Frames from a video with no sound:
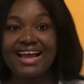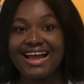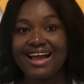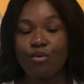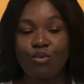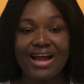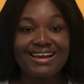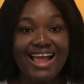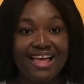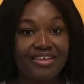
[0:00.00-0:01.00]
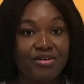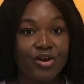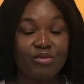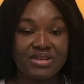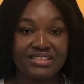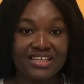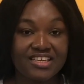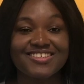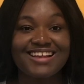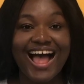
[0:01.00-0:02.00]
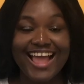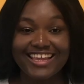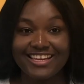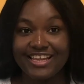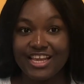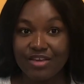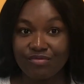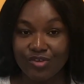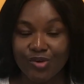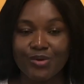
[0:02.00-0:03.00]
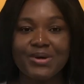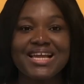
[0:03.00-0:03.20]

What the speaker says: One other recommendation I can give you